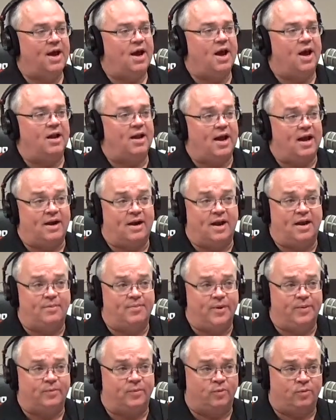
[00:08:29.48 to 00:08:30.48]
A lot of
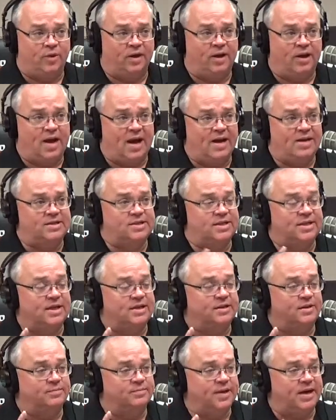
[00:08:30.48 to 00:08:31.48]
people realize
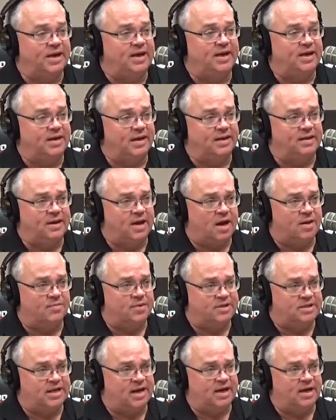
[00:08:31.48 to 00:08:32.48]
that the median income
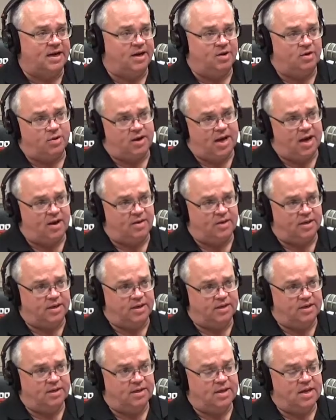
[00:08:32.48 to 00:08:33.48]
in San Diego
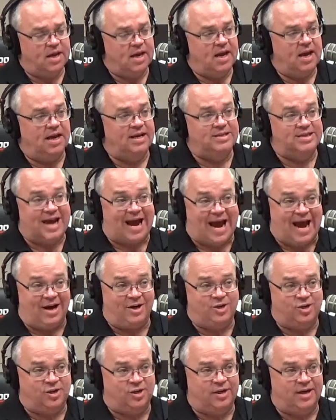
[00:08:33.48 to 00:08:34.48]
County is
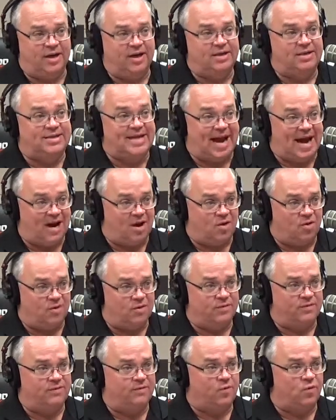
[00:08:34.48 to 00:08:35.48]
actually down
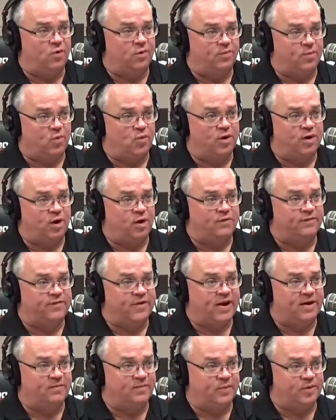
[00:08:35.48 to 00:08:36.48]

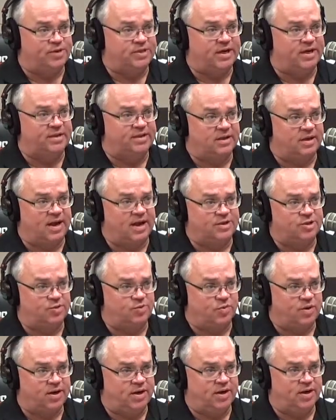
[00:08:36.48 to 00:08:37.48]
4.05% the last
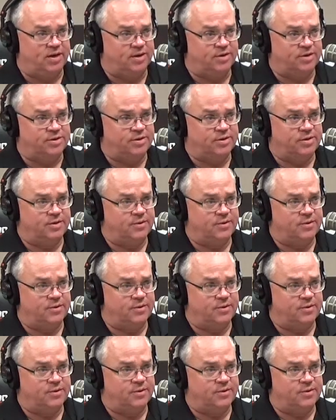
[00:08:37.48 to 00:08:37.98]
3 years.